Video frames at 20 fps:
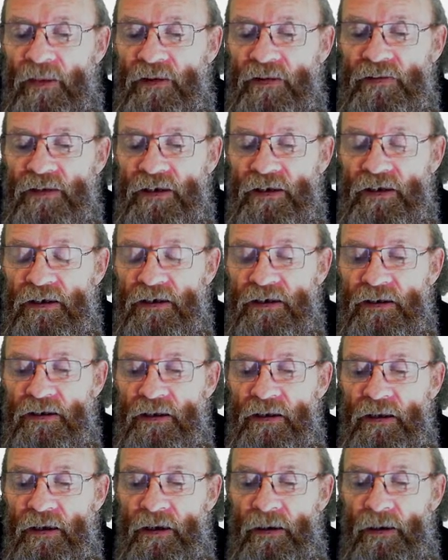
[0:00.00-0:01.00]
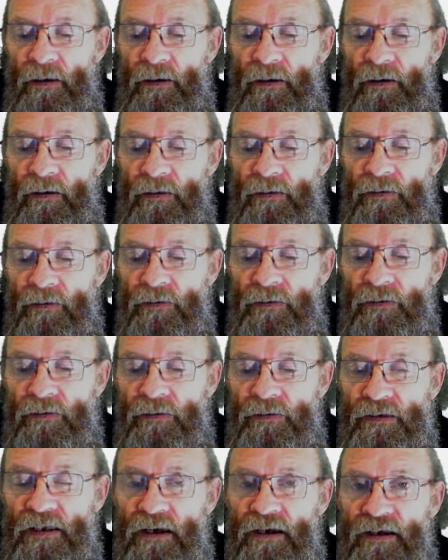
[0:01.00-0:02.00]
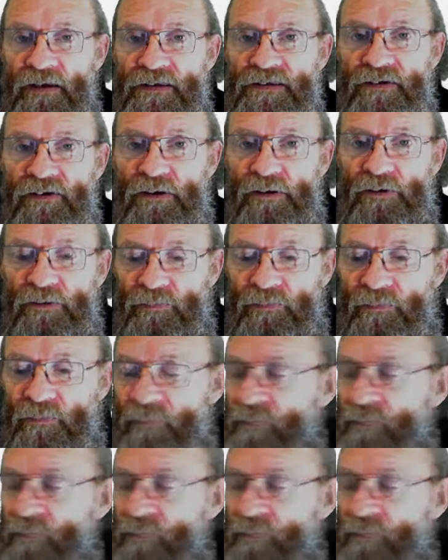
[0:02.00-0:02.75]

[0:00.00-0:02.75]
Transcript: Then yeah, it's gonna